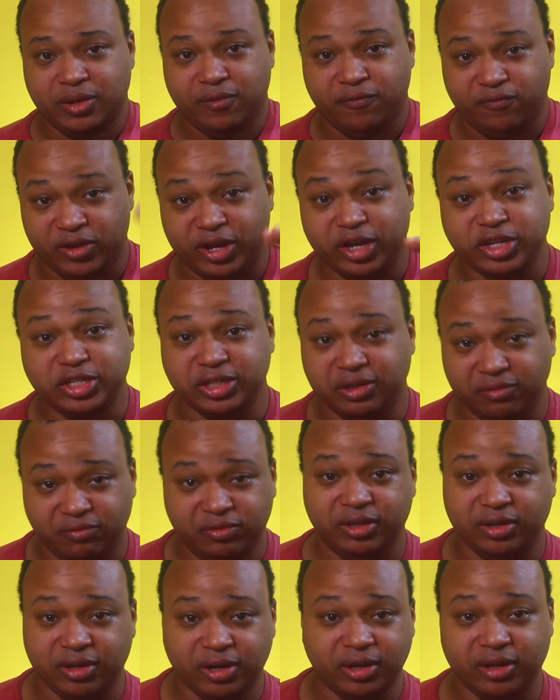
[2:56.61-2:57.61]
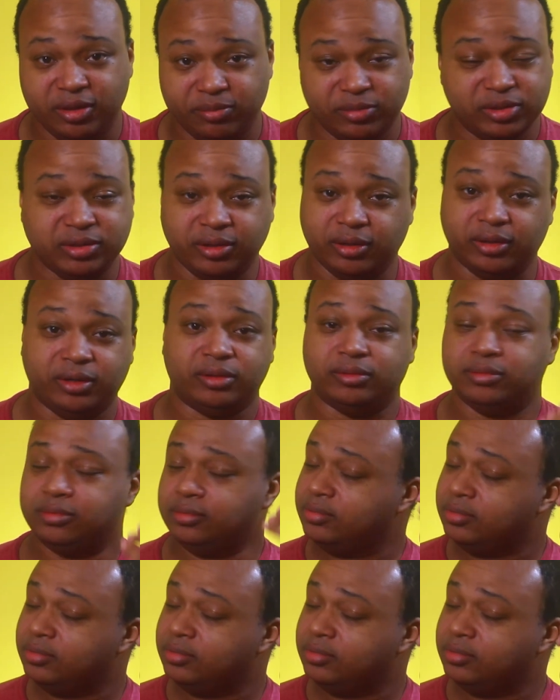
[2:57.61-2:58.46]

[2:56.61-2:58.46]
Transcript: function V R M is gonna